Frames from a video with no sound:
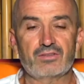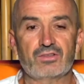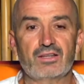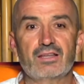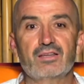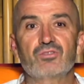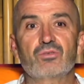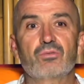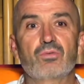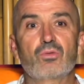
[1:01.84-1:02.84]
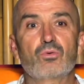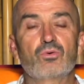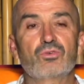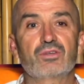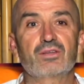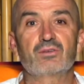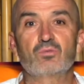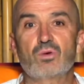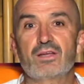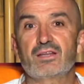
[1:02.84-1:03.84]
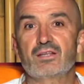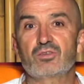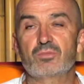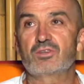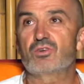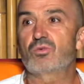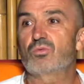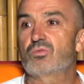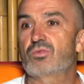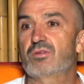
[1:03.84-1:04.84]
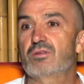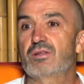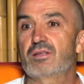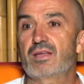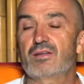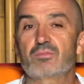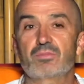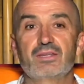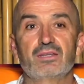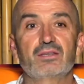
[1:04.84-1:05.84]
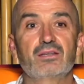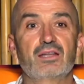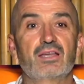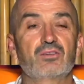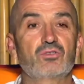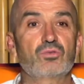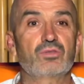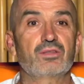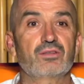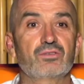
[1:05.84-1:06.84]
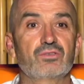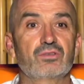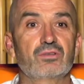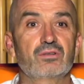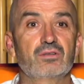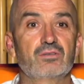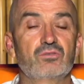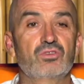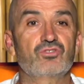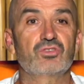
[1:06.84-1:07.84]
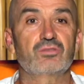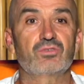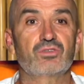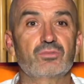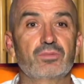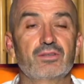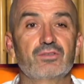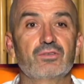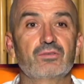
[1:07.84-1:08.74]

and layers of thought and waiting to be told how to be and how to do things, and your initiative disappears.